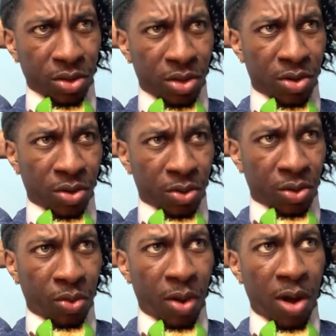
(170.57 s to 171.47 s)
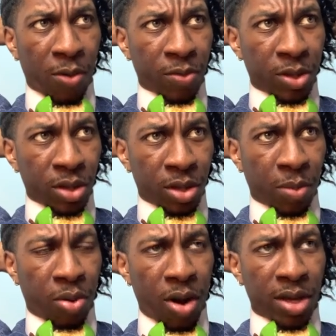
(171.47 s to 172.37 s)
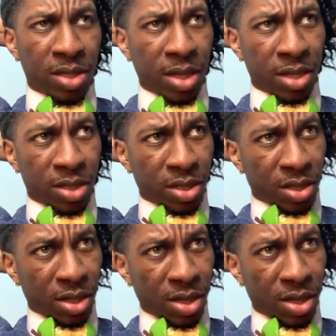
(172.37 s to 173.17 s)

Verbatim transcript: you know, throughout the process